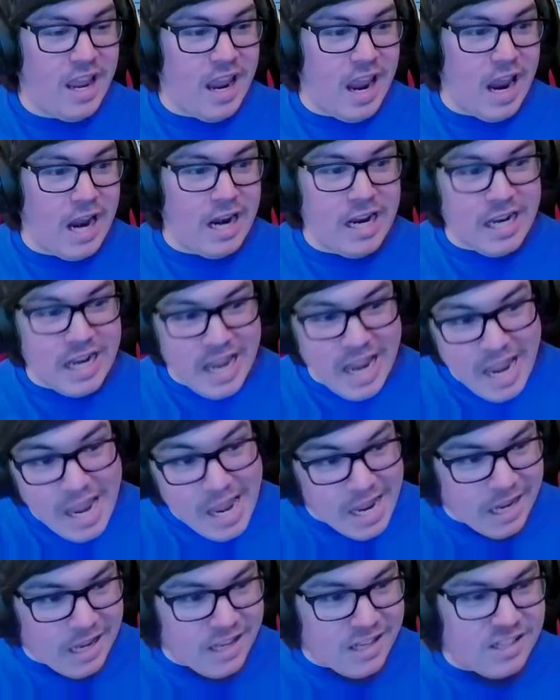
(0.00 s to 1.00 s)
And it
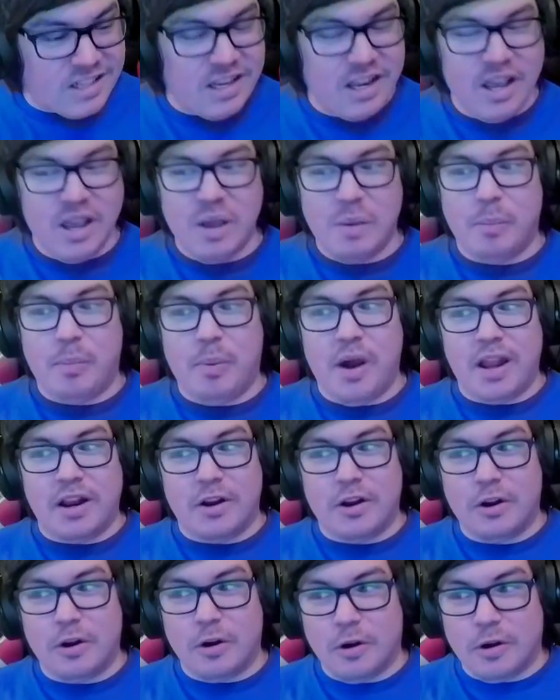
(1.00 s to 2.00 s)
is, but
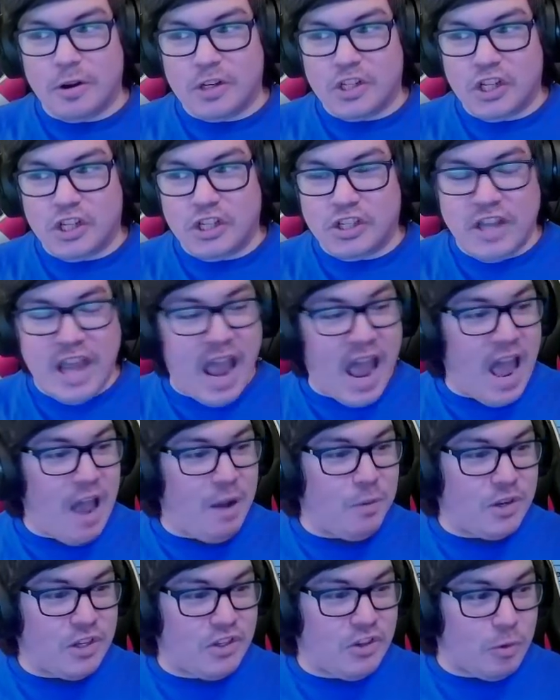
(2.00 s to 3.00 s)
her stat
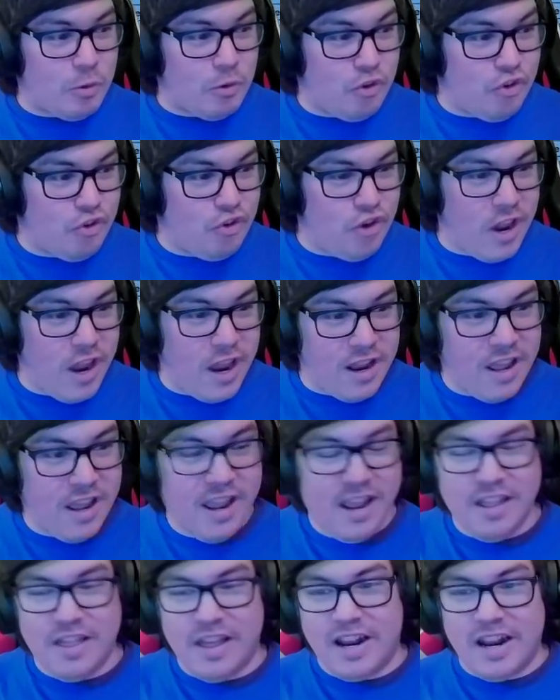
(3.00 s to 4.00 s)
was so shit
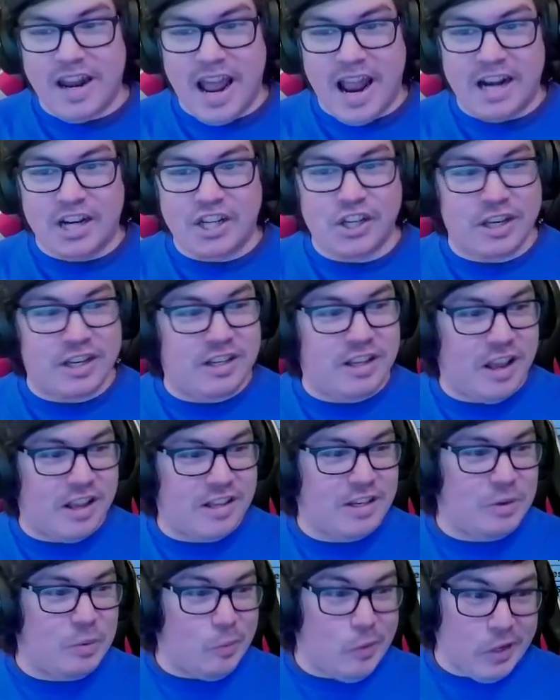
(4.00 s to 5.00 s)
that it actually
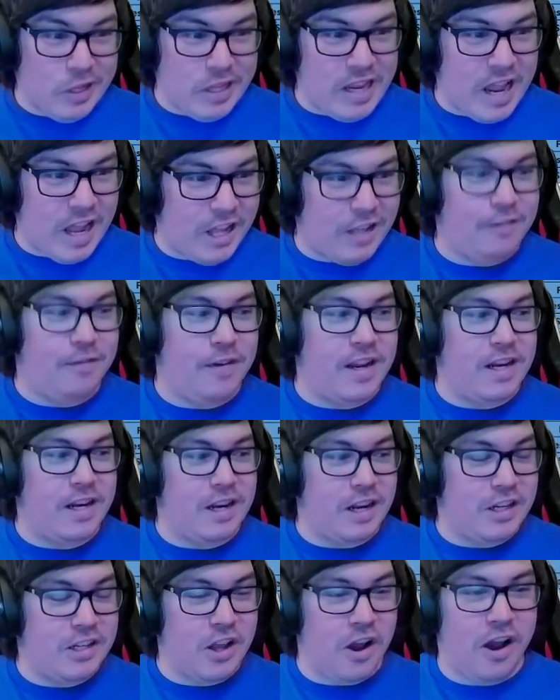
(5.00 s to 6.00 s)
doesn't really elevate it
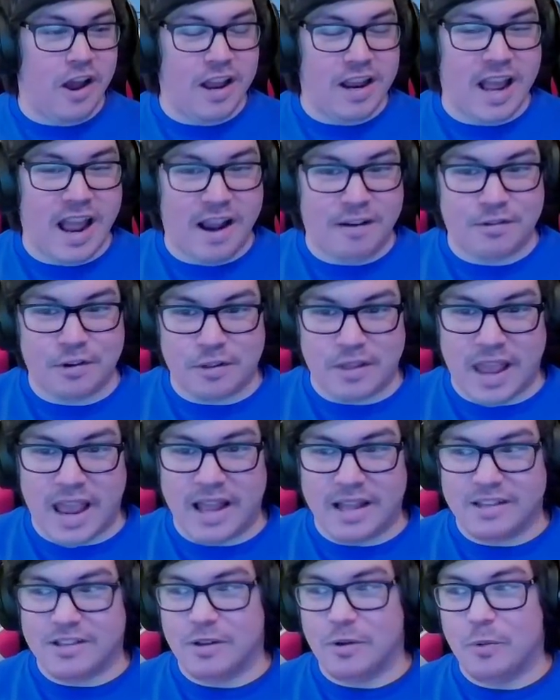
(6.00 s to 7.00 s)
a ton after
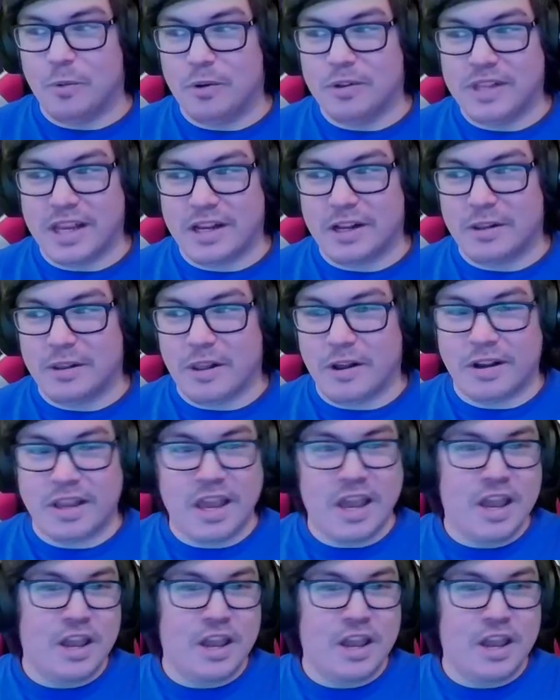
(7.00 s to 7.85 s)
that. So we'll take a look.